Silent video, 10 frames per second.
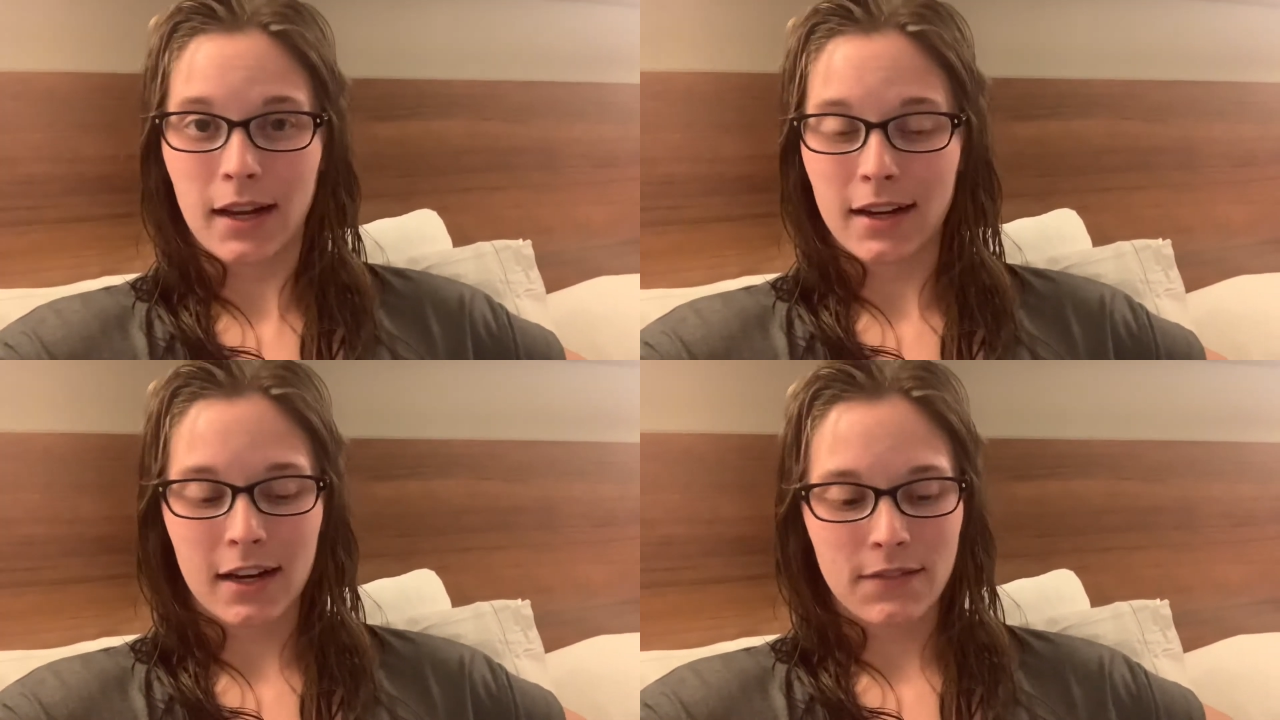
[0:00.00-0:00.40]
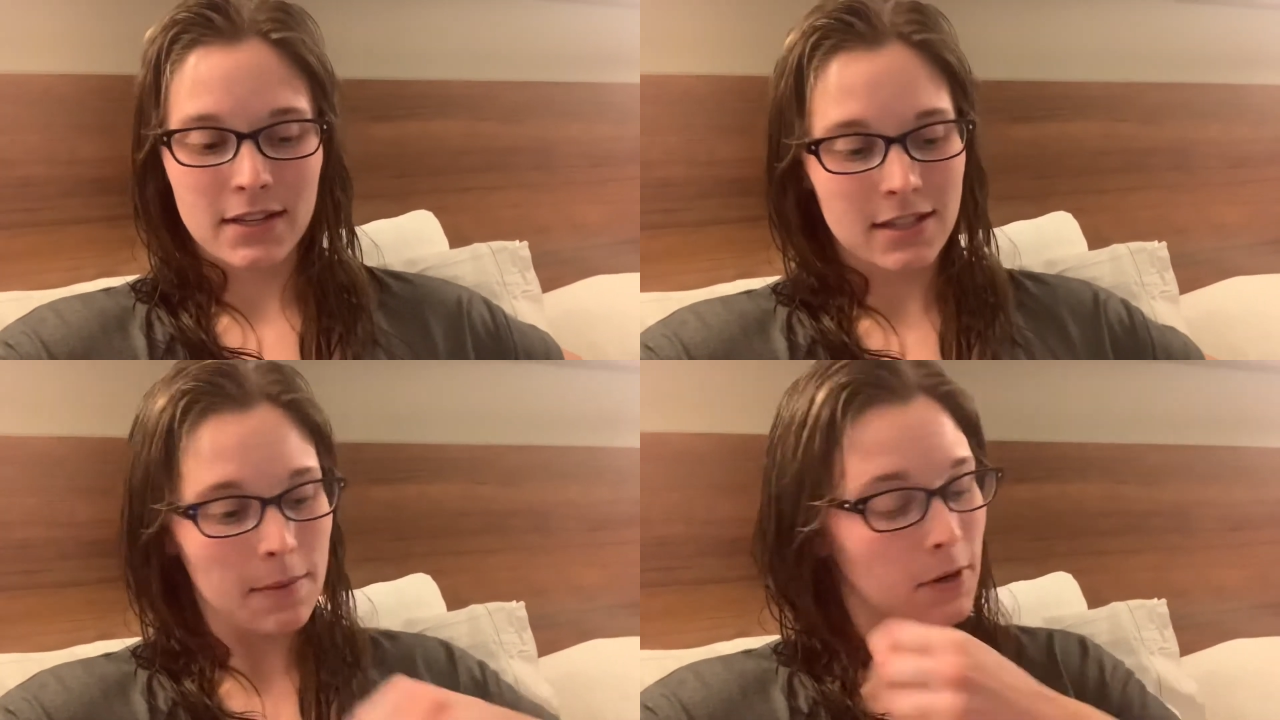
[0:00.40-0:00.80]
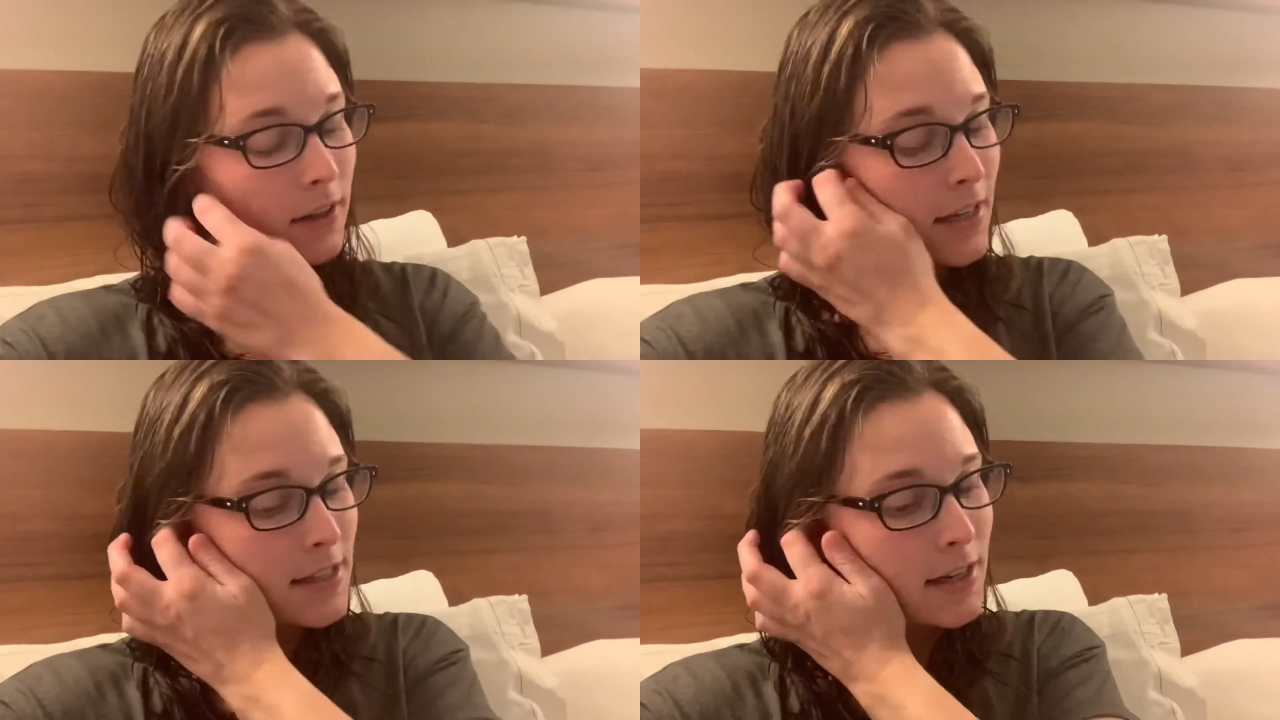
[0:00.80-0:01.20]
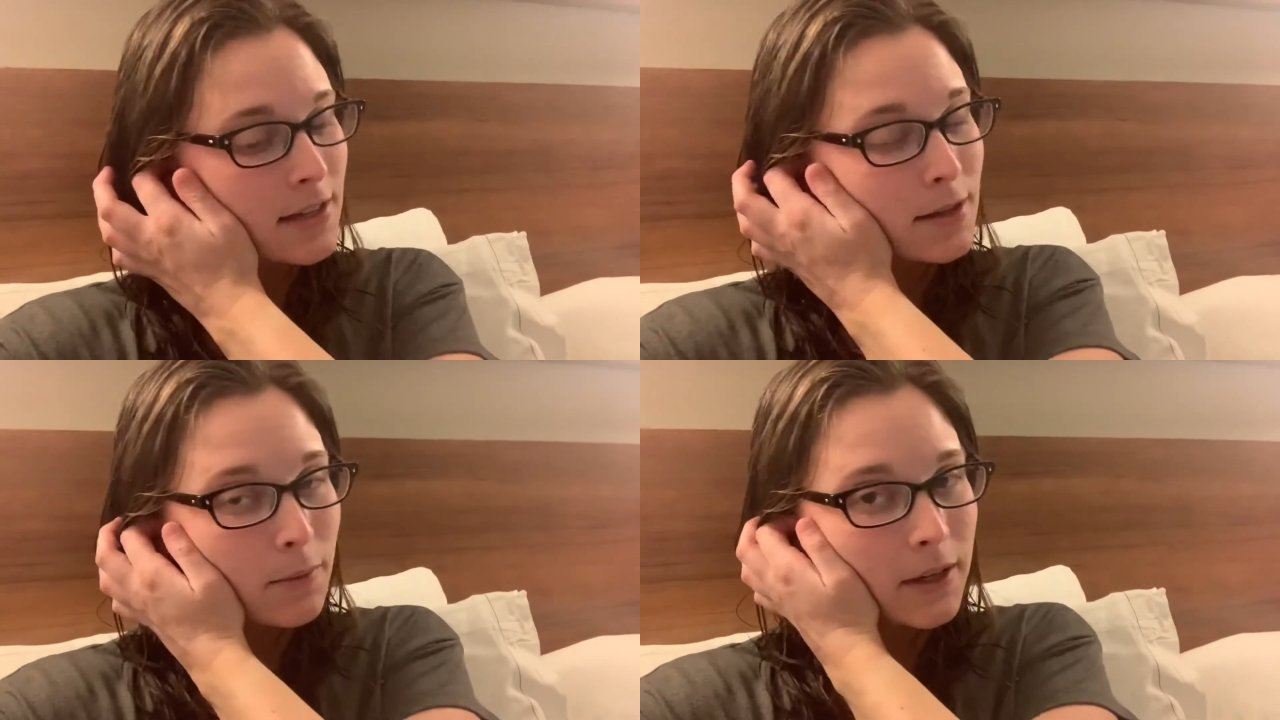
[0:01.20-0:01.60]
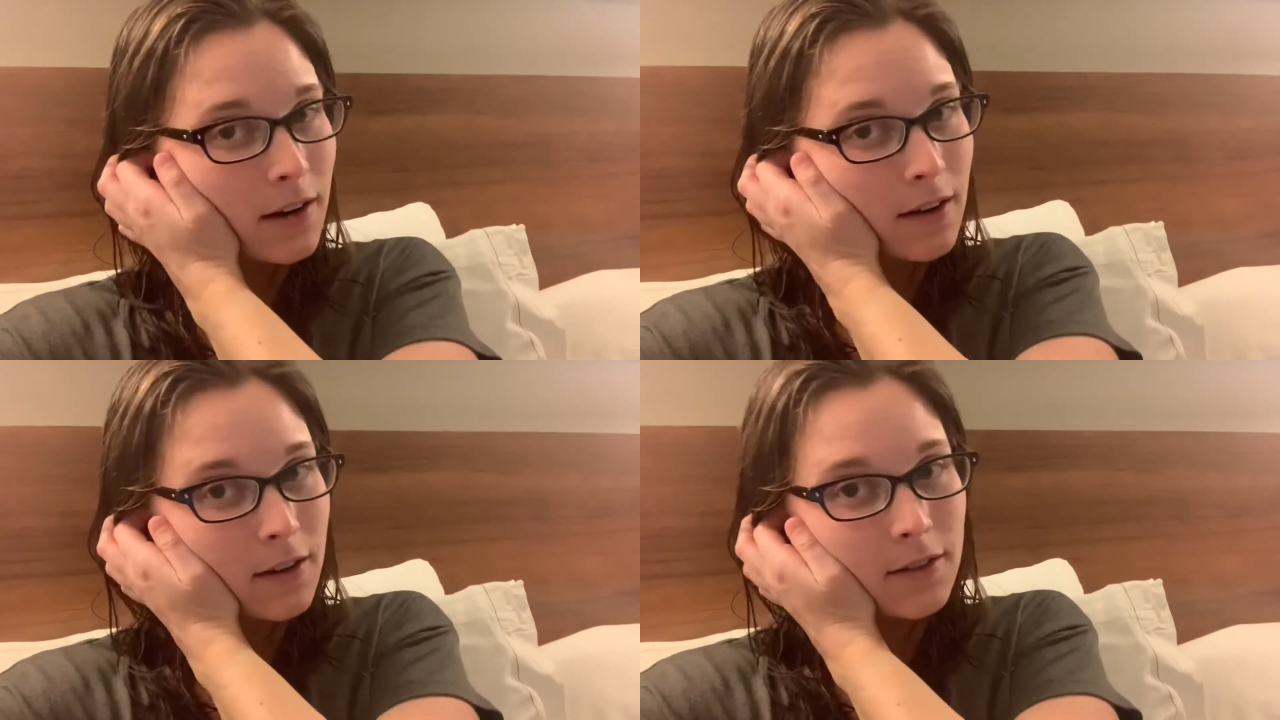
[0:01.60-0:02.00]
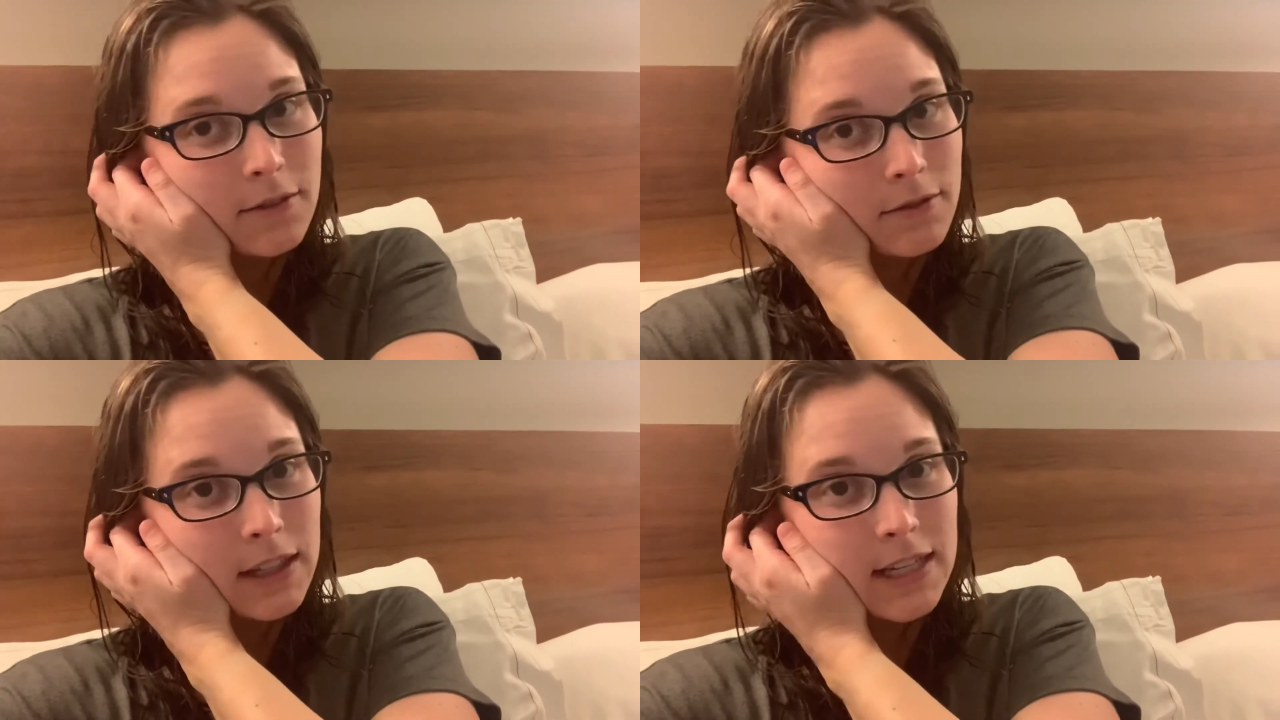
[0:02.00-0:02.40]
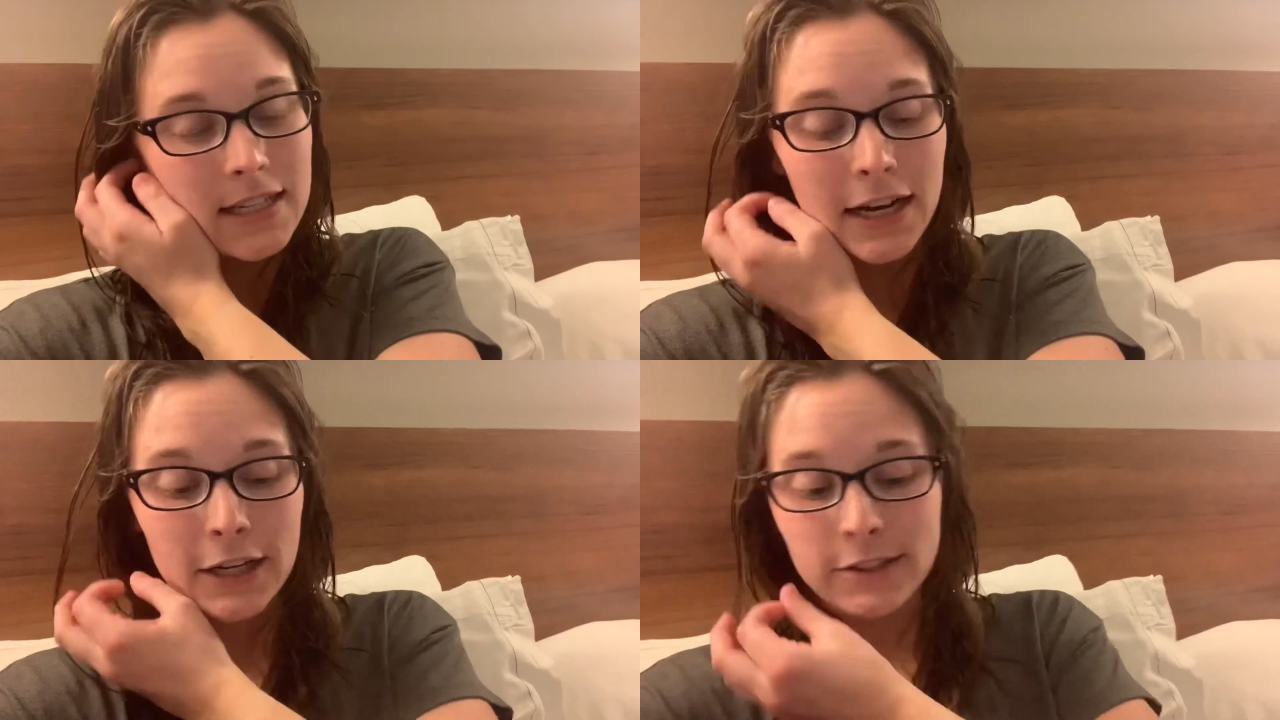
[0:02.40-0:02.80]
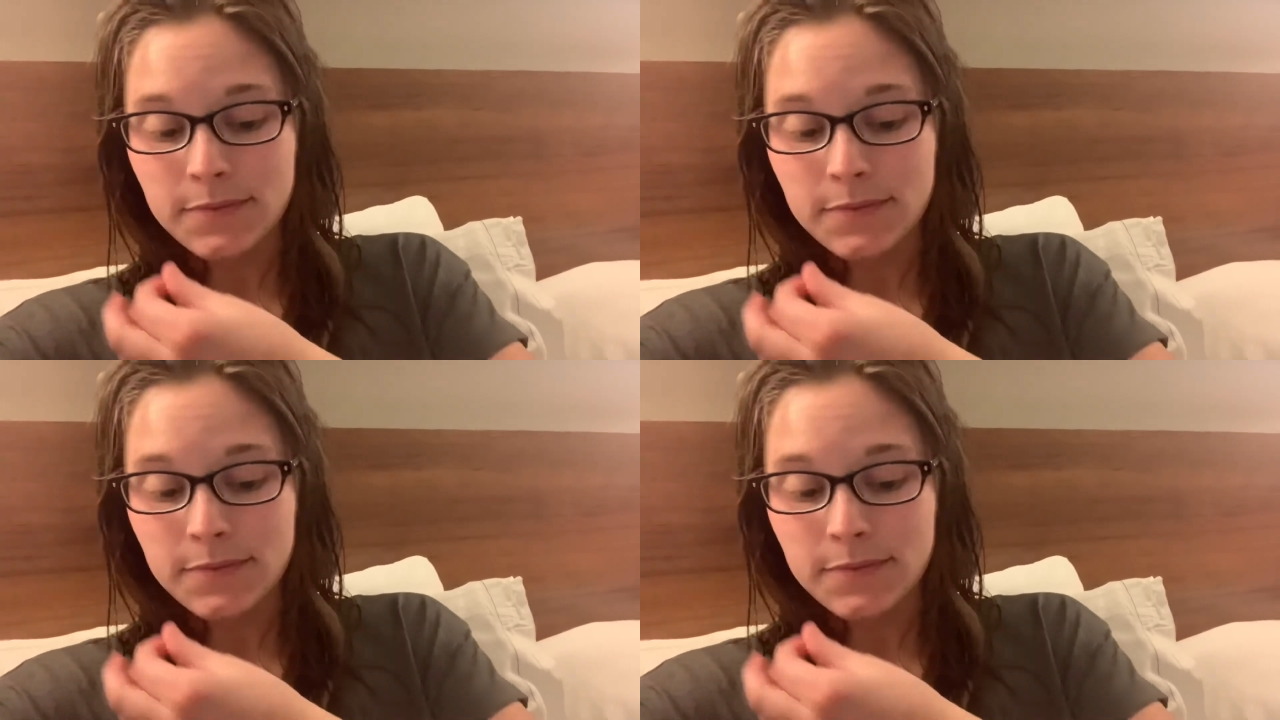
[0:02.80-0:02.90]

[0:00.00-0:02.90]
None of us slept good last night, so we're all really tired.